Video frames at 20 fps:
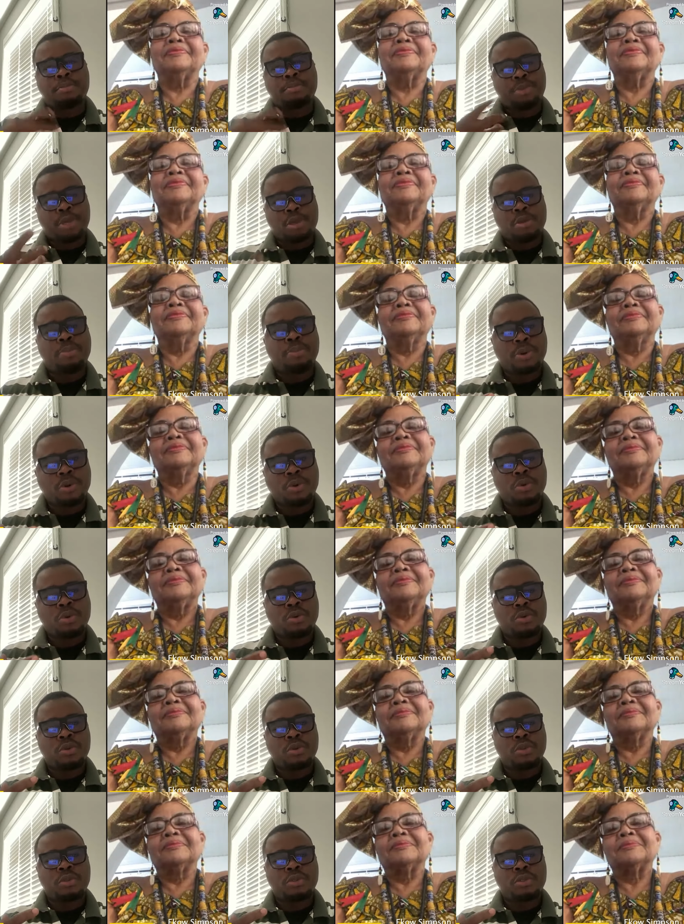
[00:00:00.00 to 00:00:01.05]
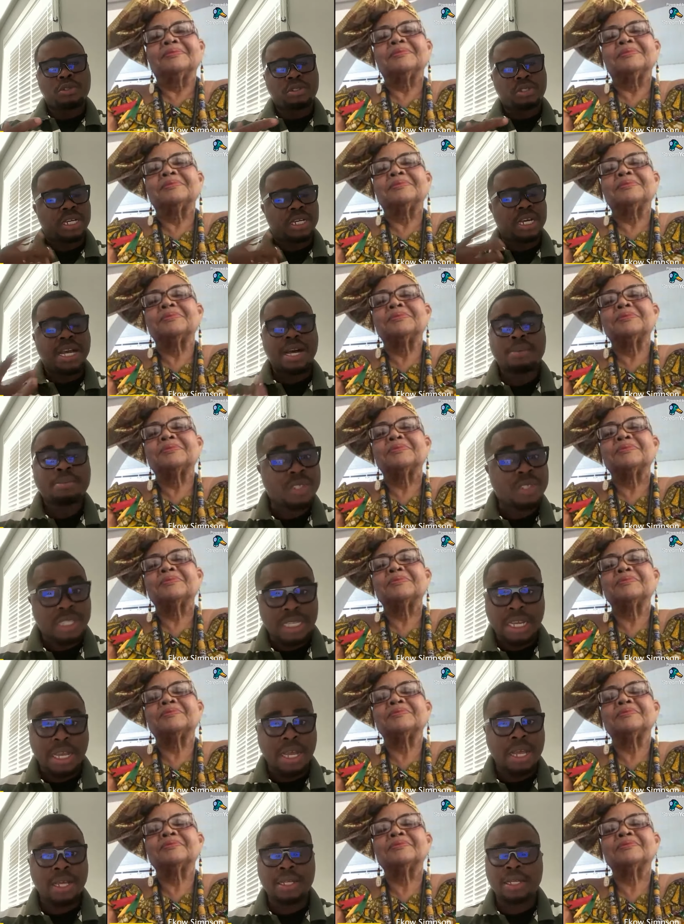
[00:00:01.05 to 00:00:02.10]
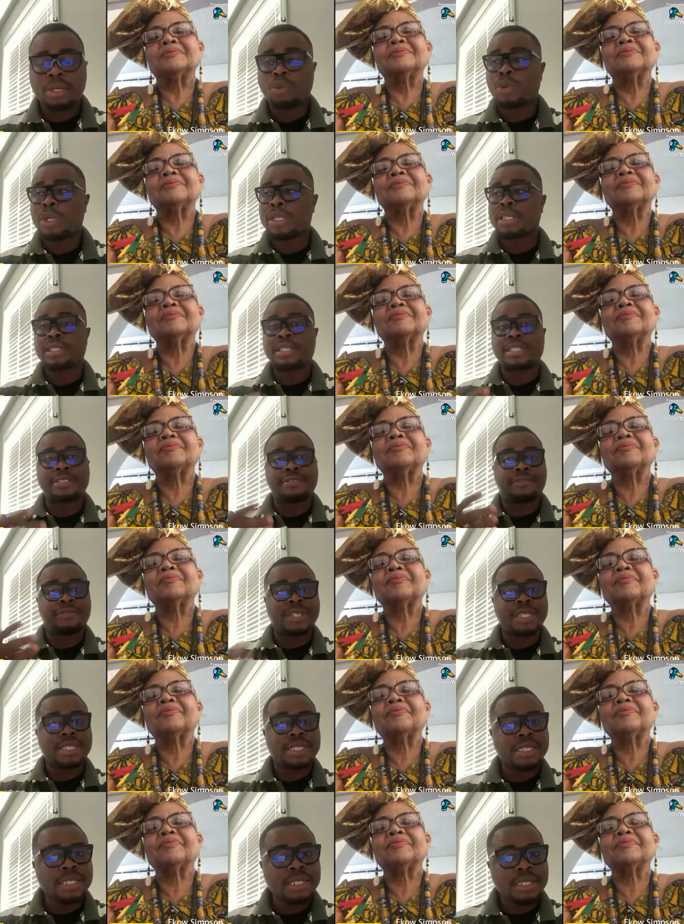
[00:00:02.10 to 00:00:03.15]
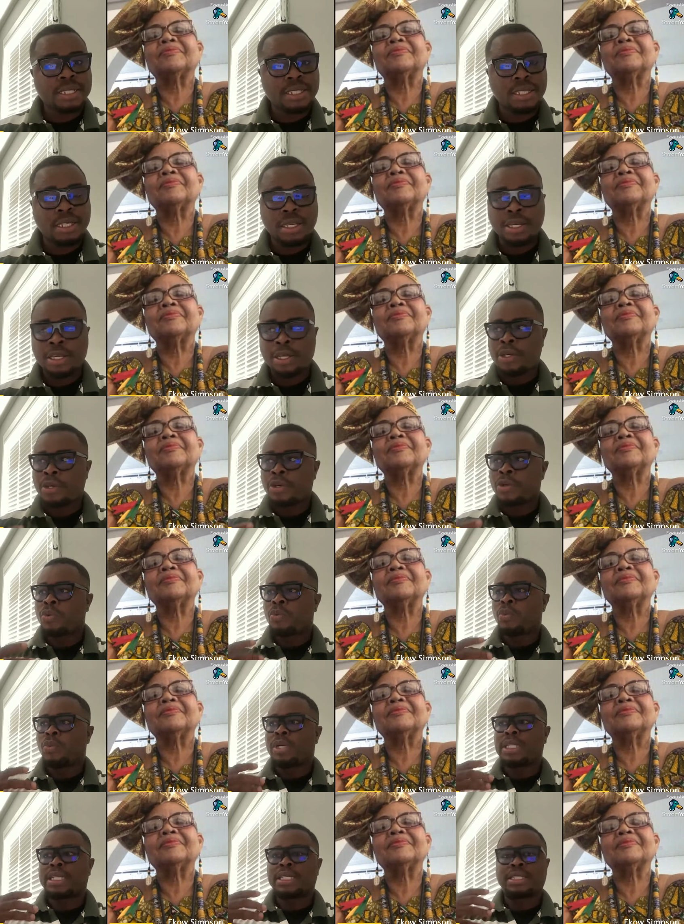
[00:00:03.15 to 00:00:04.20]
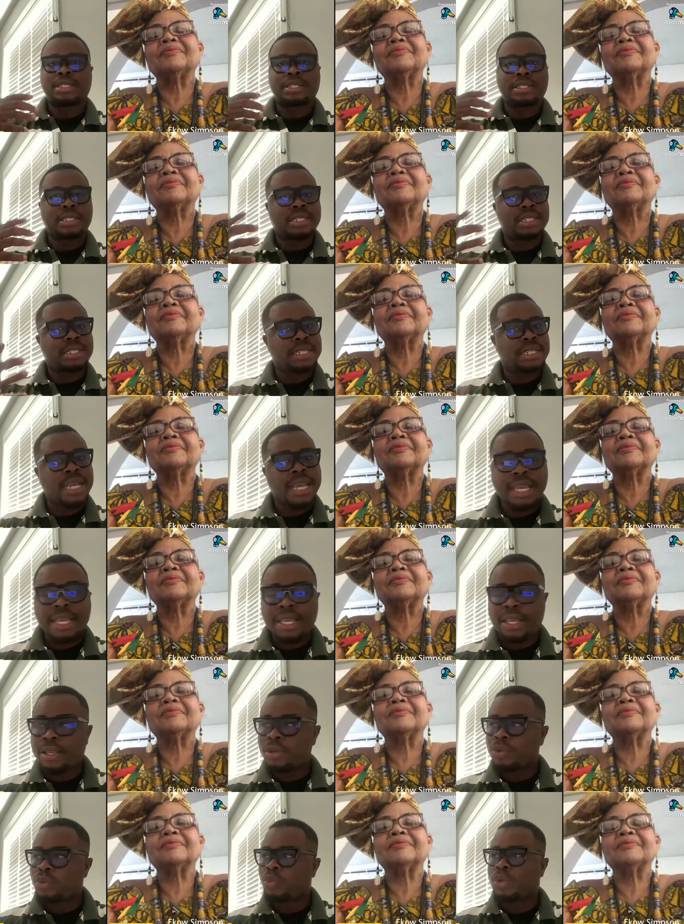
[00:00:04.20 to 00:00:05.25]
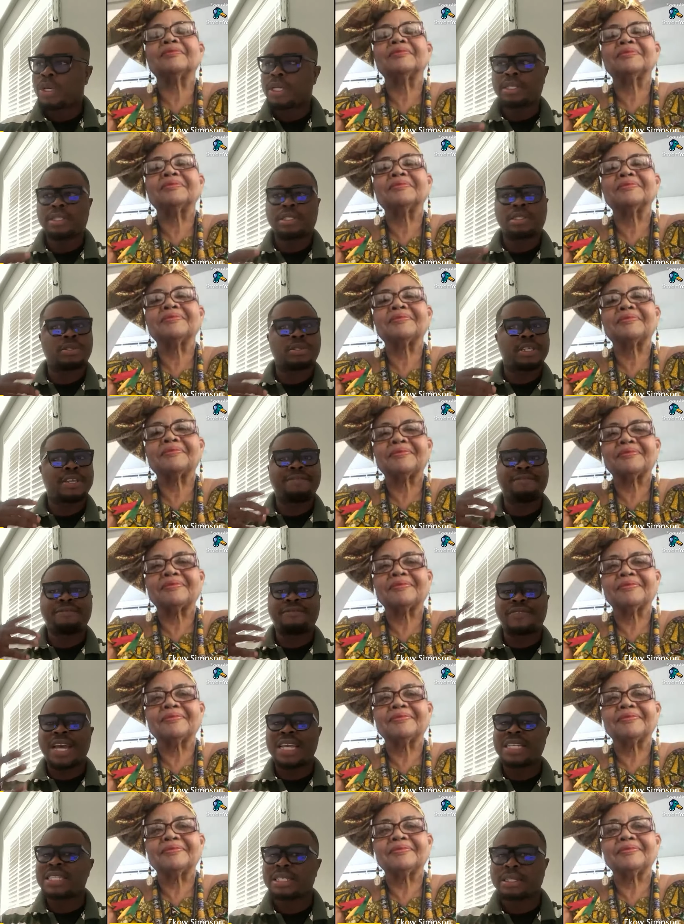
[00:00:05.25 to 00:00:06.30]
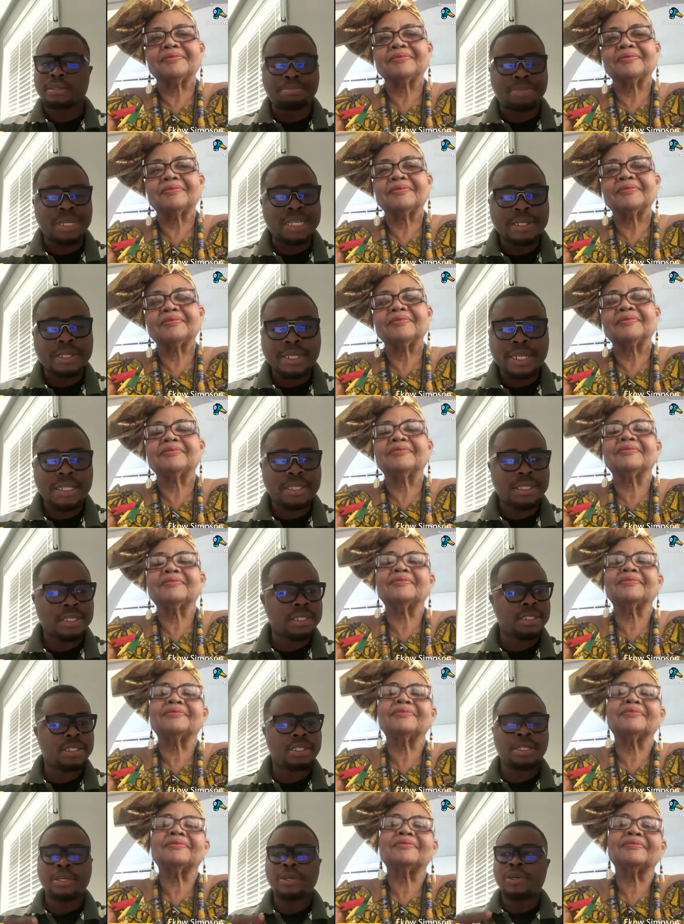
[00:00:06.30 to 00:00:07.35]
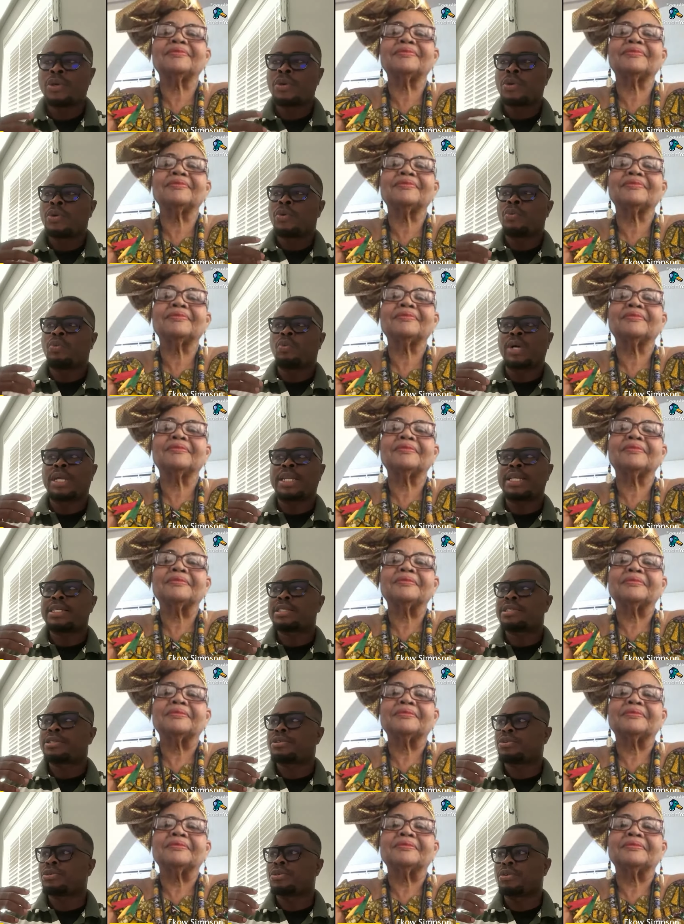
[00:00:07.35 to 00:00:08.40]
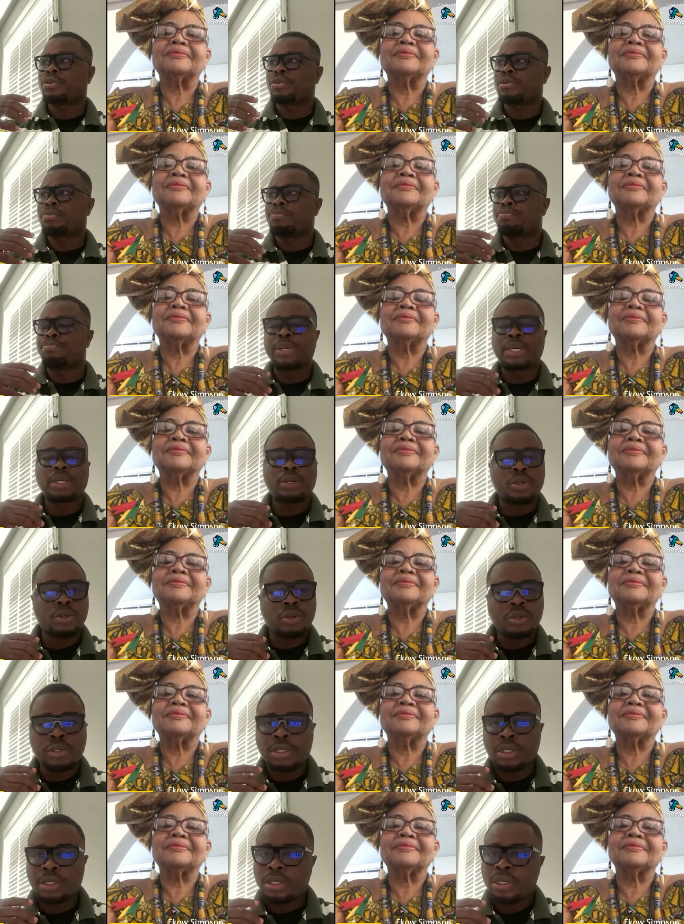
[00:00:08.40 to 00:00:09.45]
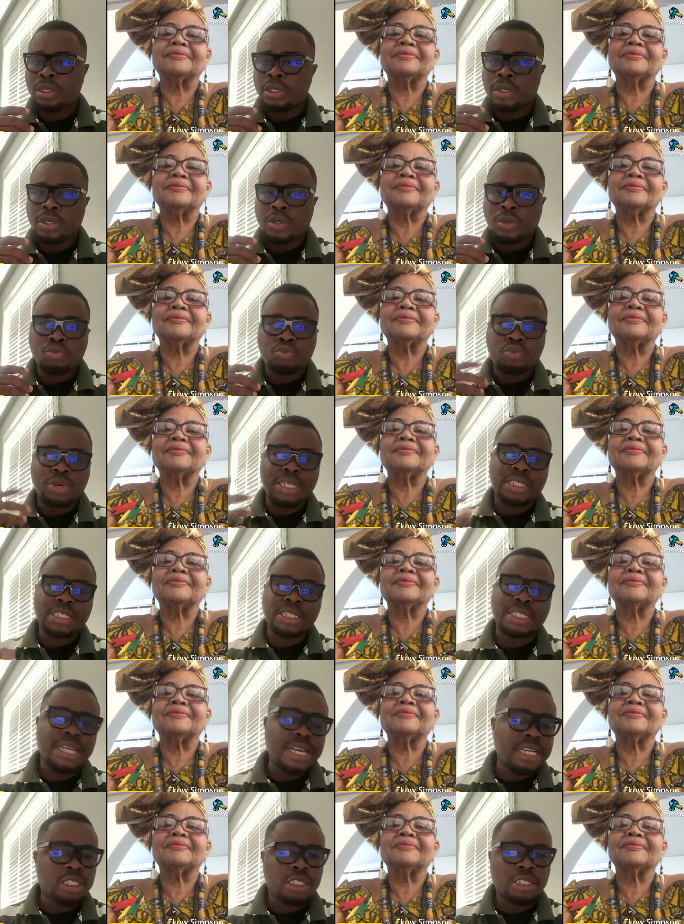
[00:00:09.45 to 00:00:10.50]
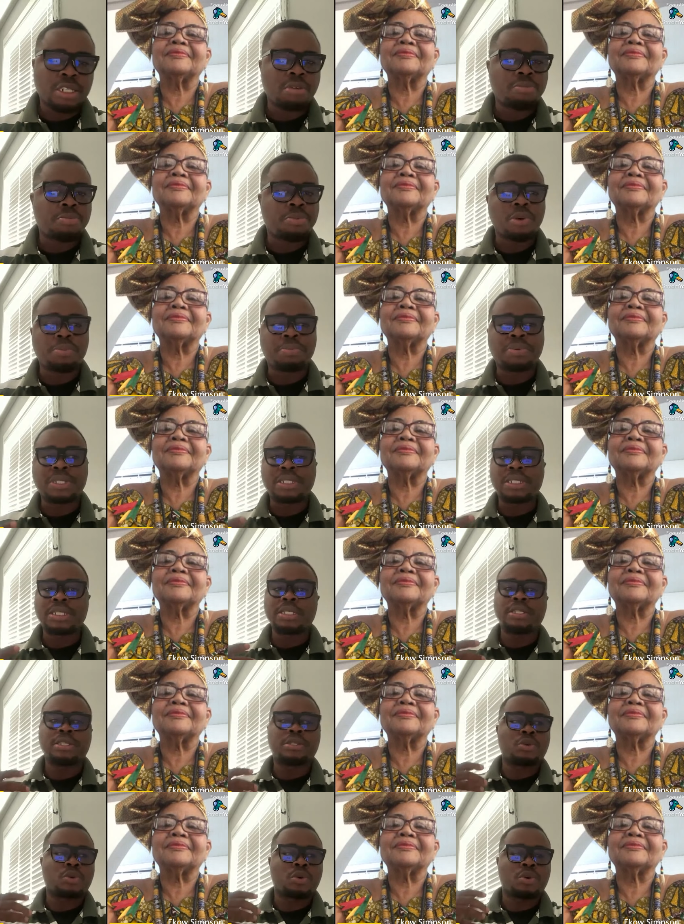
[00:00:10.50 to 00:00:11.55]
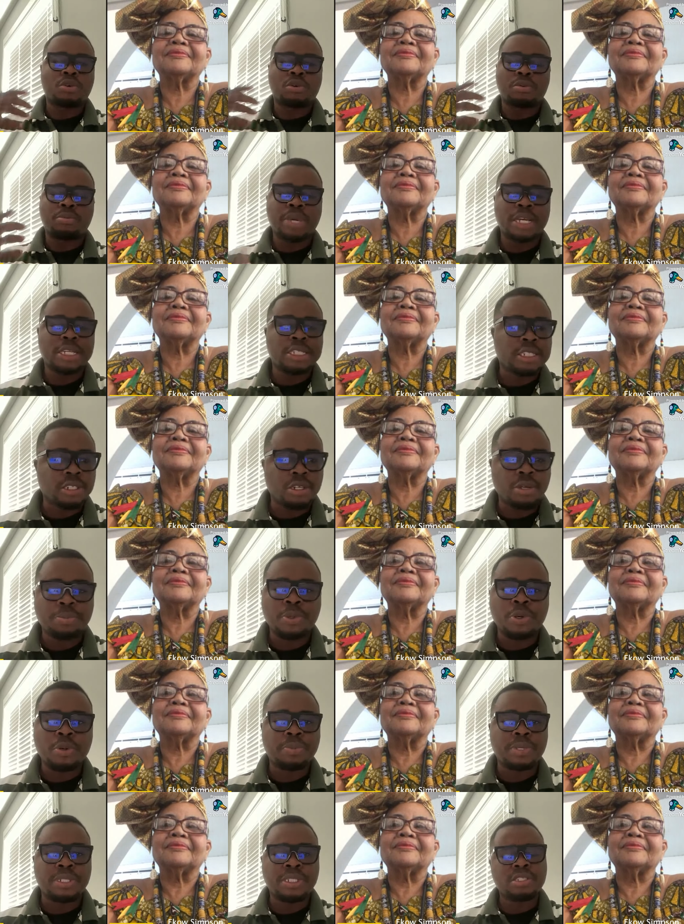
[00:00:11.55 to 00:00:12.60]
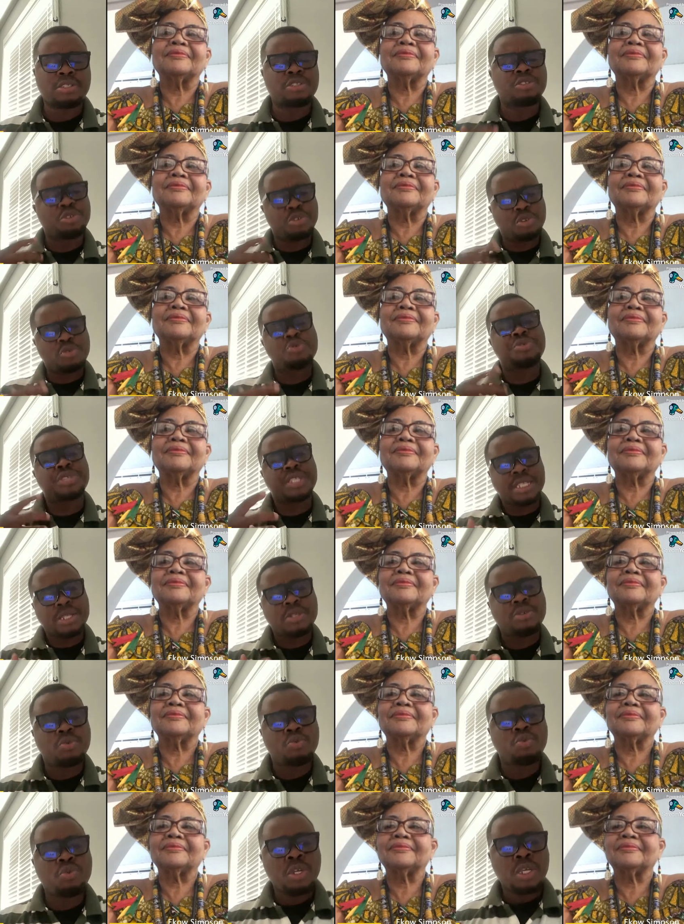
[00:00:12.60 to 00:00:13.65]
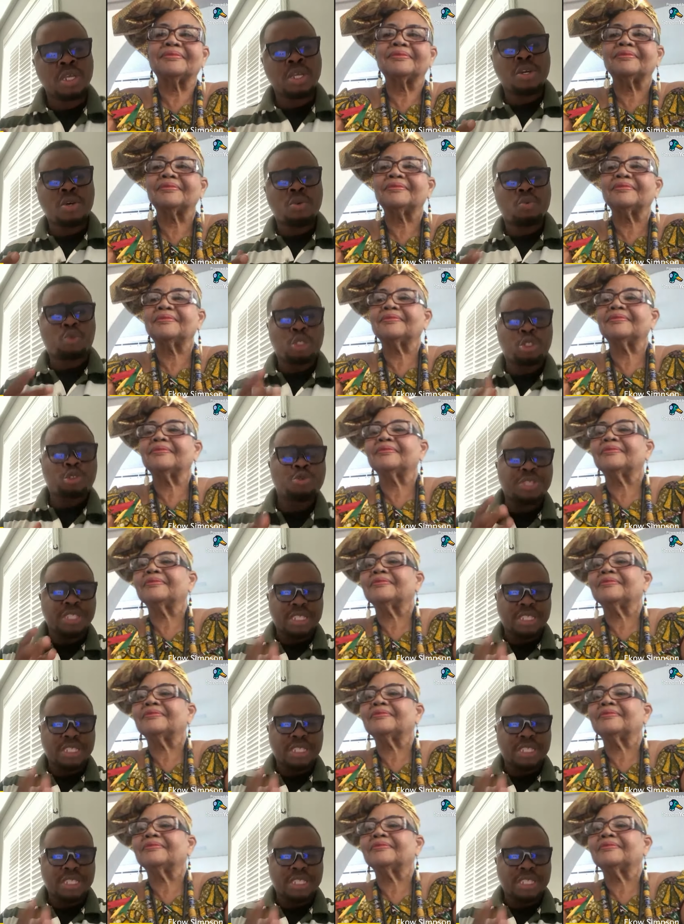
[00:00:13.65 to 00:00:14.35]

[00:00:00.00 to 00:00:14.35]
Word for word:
Speaker 1: people to come to Ghana, whether to visit, whether to stay, whether to invest in businesses, whether to build residential properties or commercial properties, do you still would you